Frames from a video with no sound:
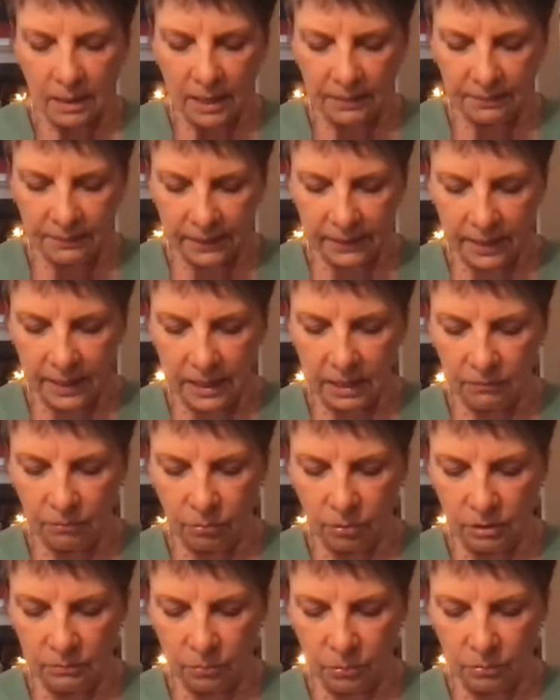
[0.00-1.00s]
I think I have
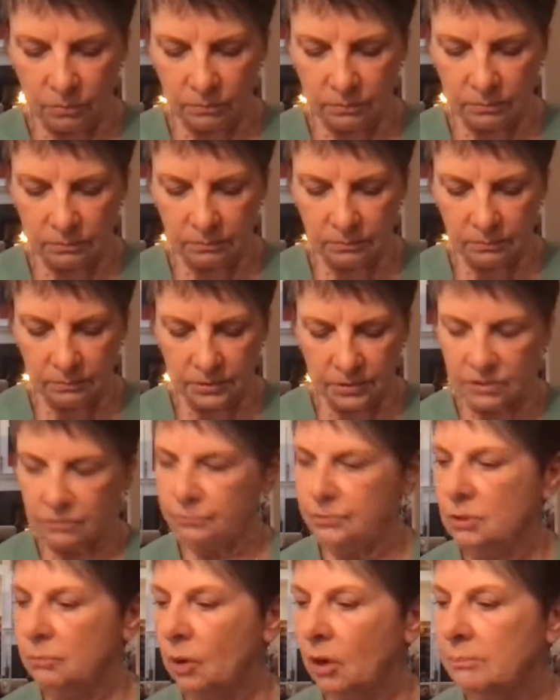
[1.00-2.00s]
just a
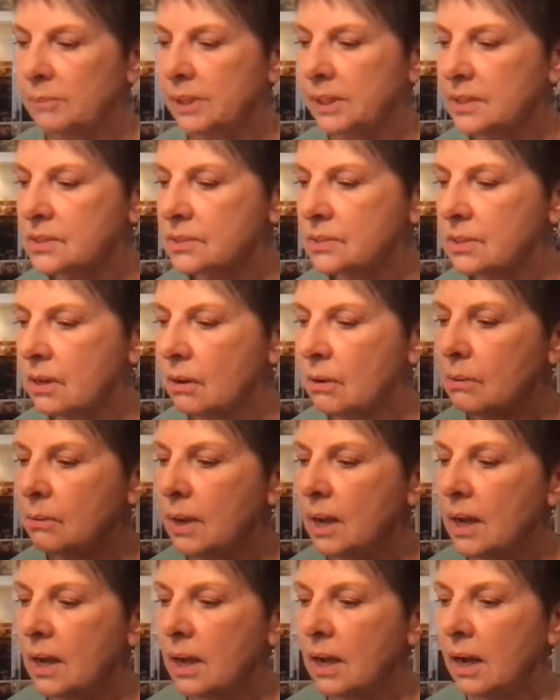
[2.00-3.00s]
few more minutes.
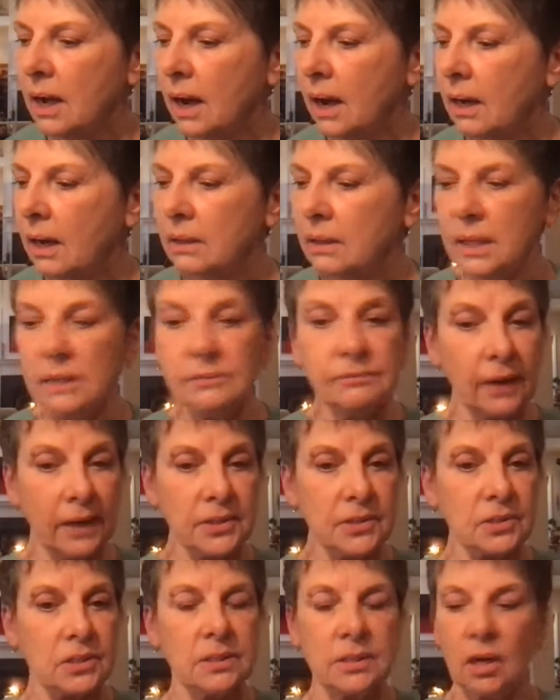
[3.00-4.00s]
So
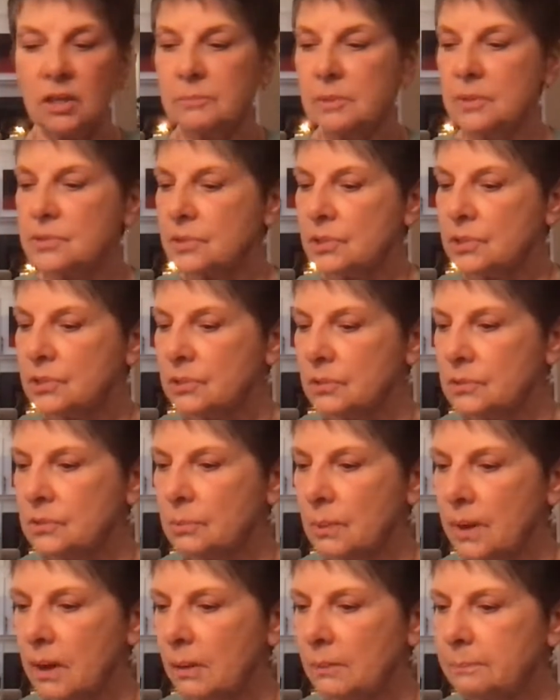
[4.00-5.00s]
advice to young
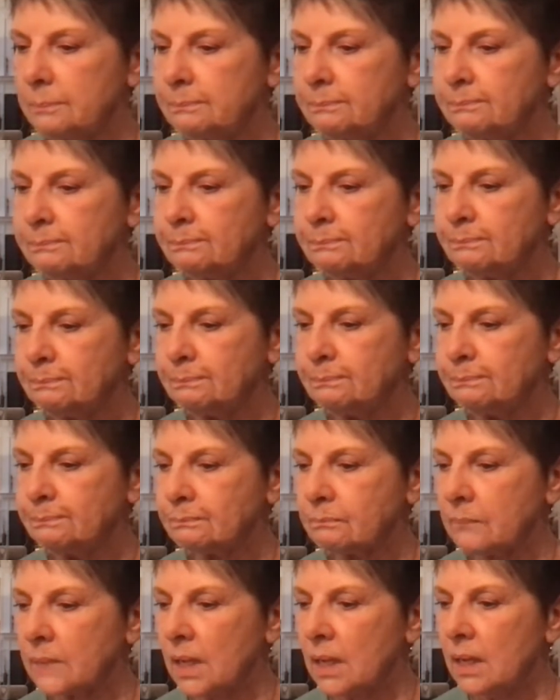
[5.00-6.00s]
musicians. Well,
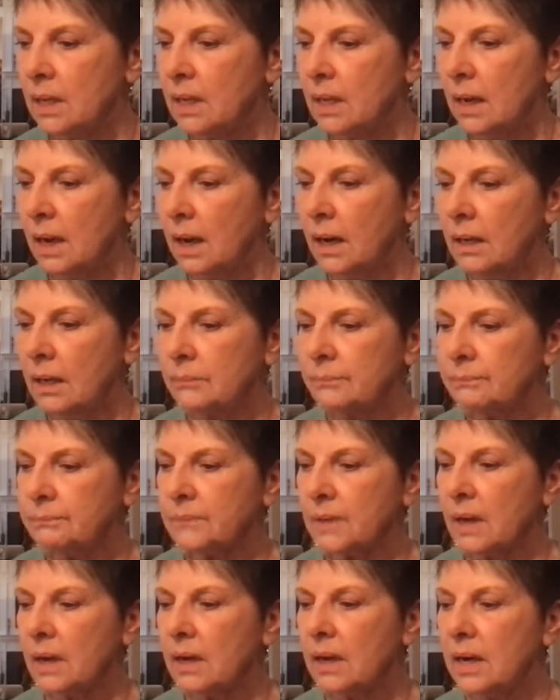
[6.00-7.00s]

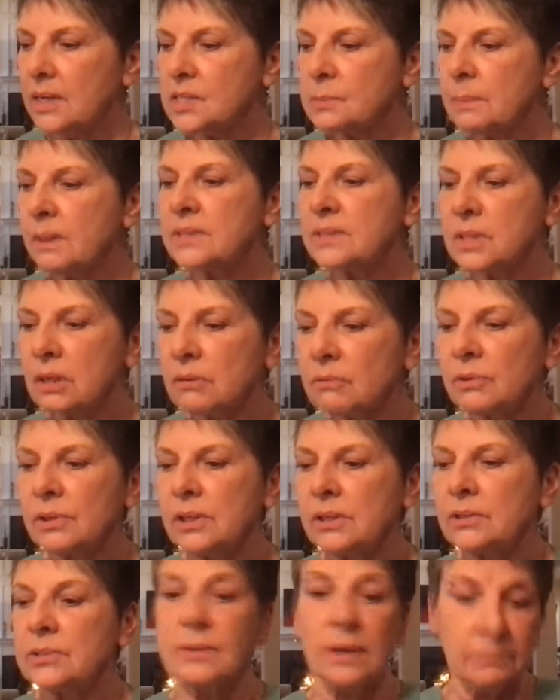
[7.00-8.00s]
I spent several
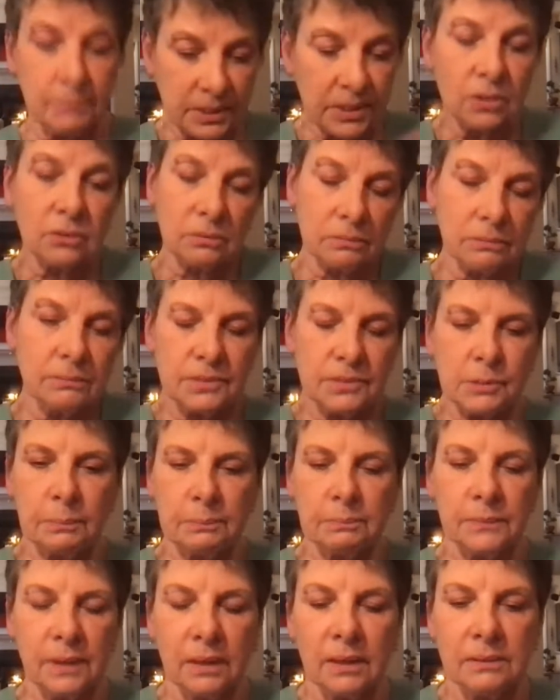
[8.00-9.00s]
years, I'm still,
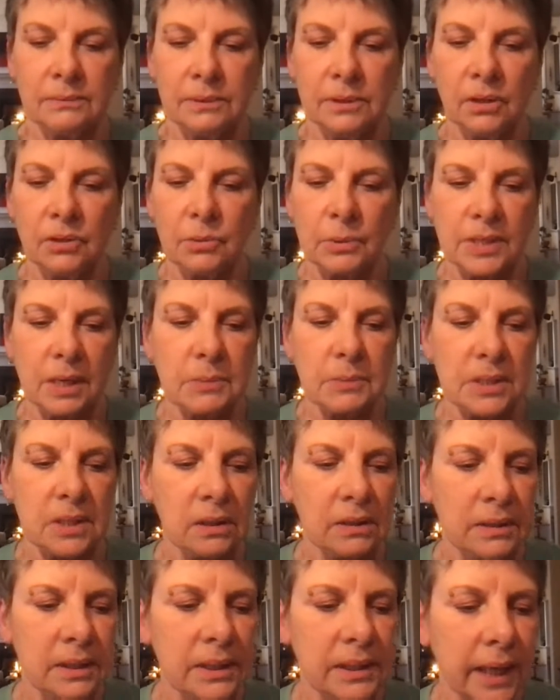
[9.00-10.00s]
in other words, I'm
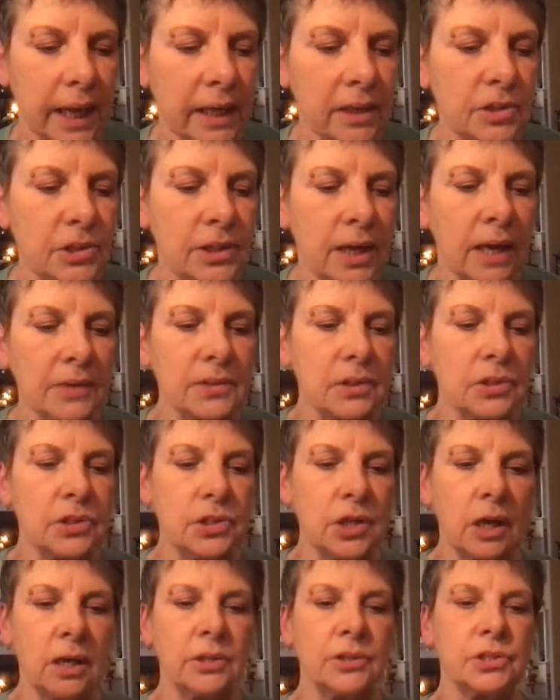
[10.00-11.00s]
still engaged as a
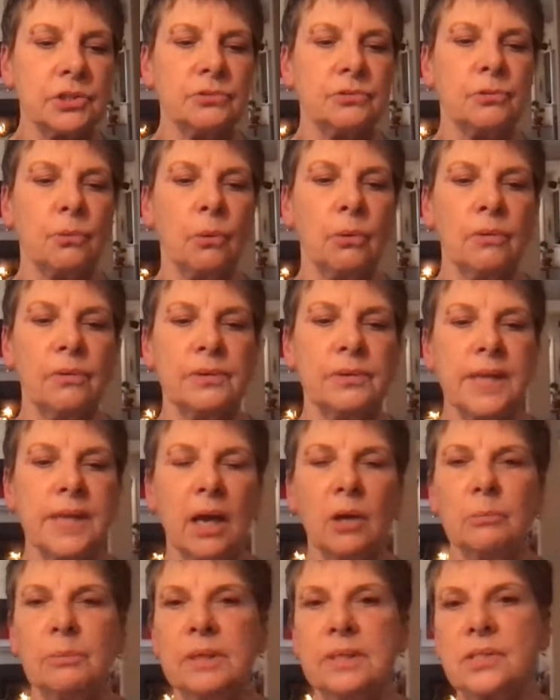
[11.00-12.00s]
judge for the
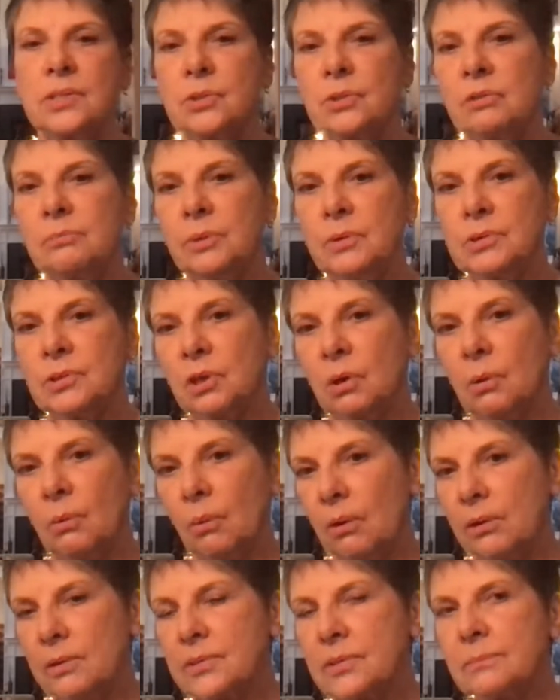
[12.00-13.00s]
Downbeat Student Music
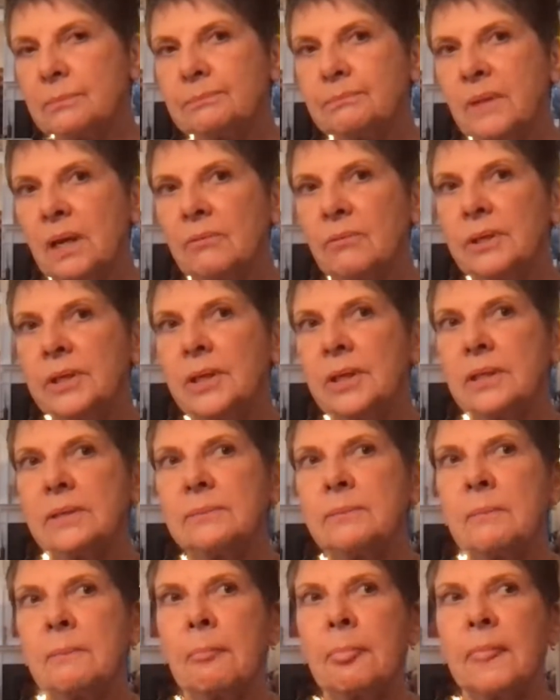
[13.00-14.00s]
Awards every year.